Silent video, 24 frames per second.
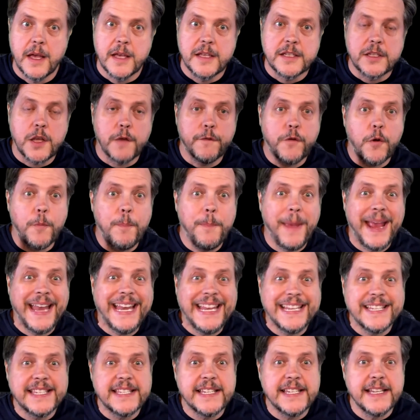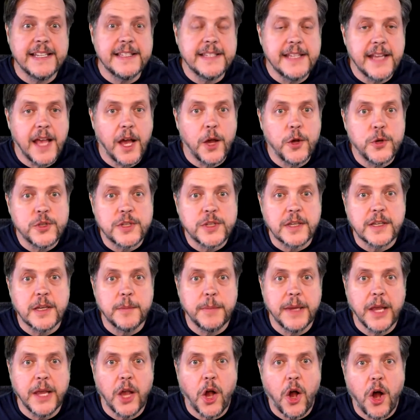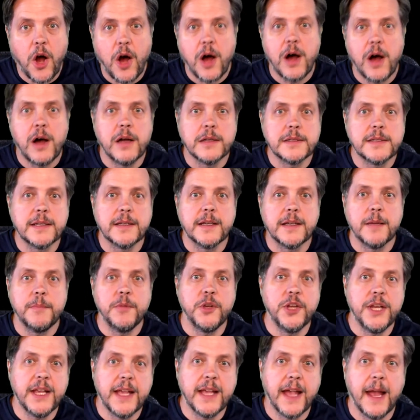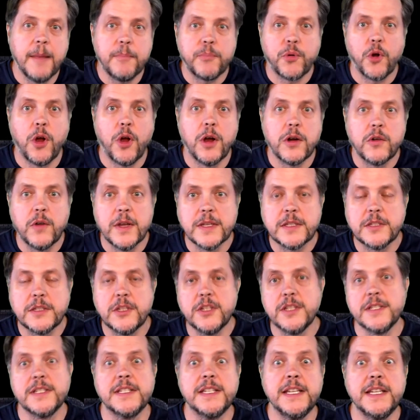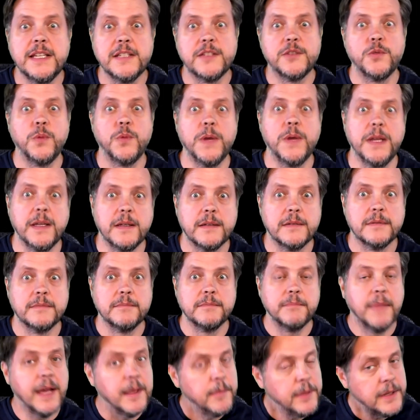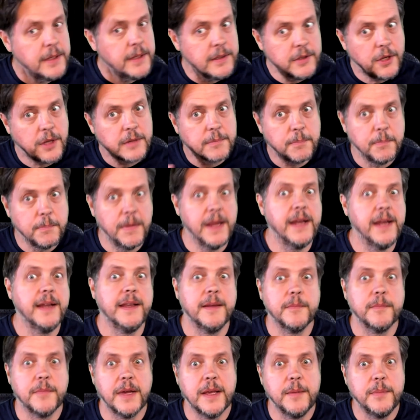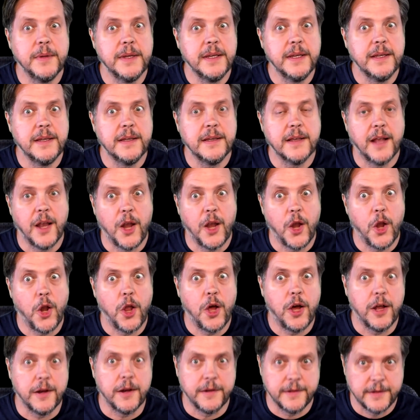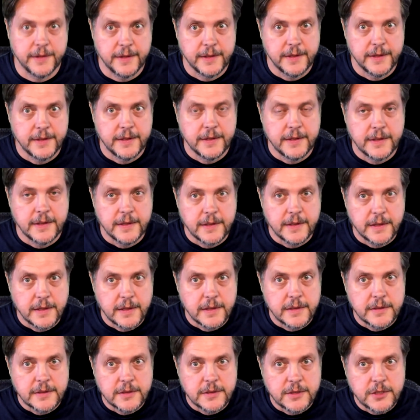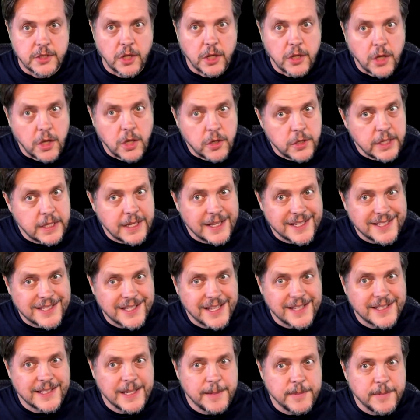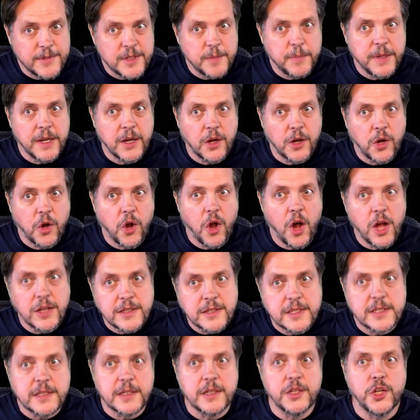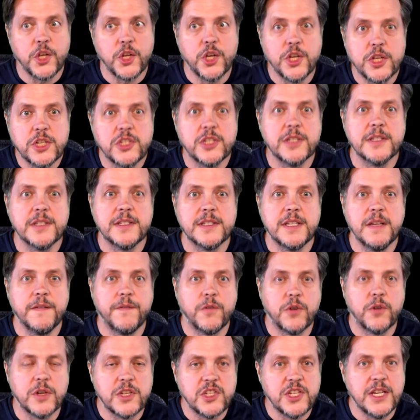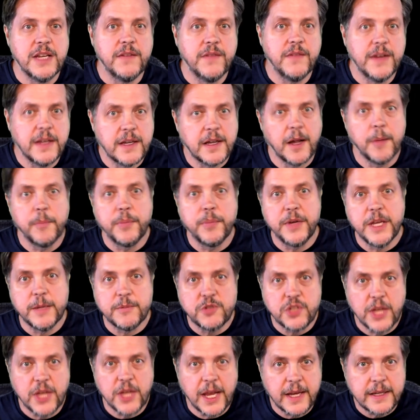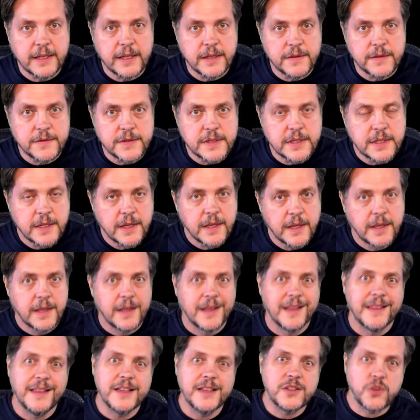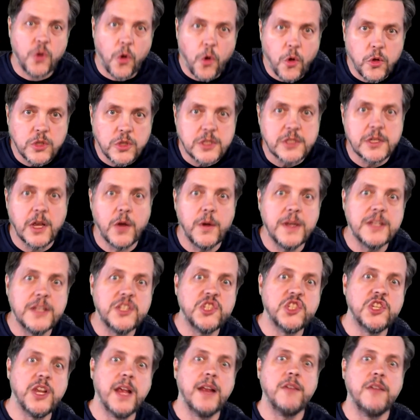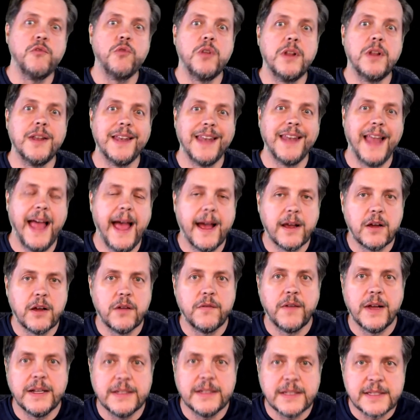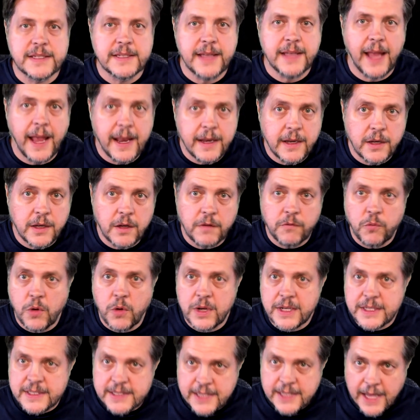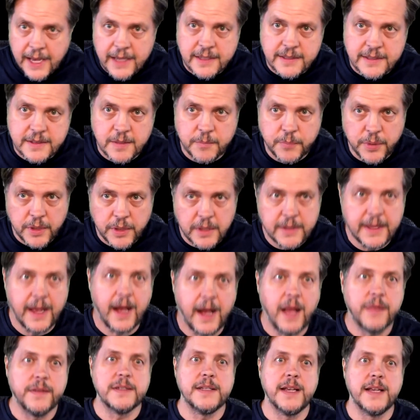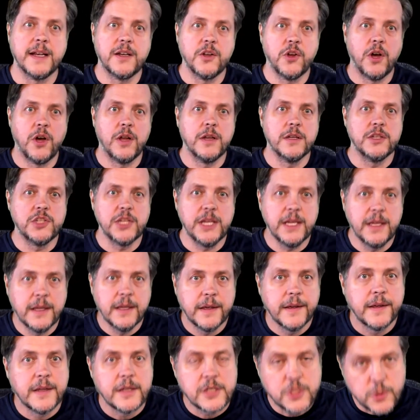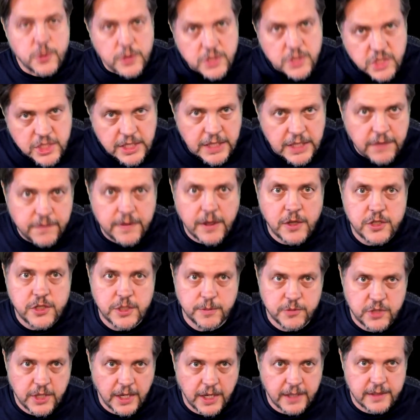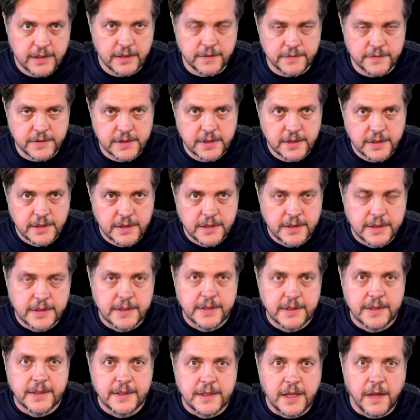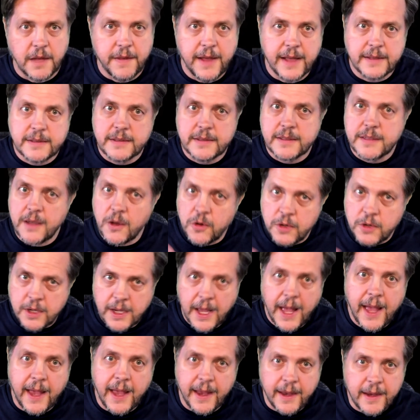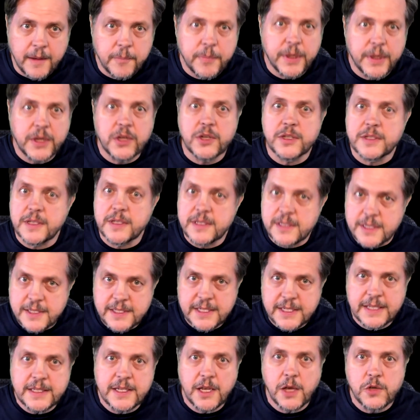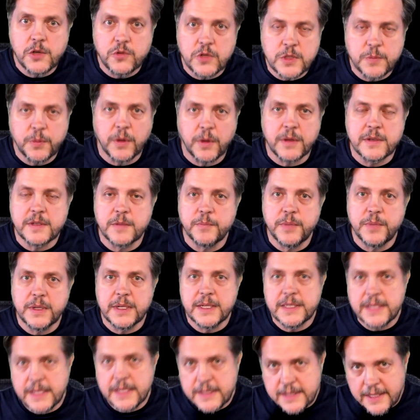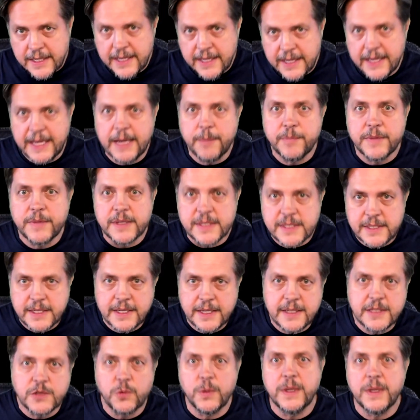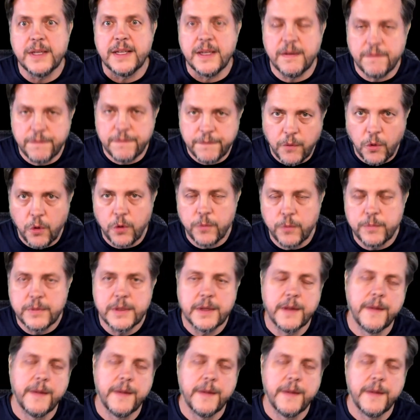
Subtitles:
So for many CTOs, it can be hard to communicate progress to the C-suite. Maybe not many, maybe a lot. So not only does there seem to be a constant urgency for achieving company objectives, there's also a general lack of understanding of what it takes to build out the technology to achieve those objectives. Now that's okay because it's the CTO's responsibility to keep the C-suite informed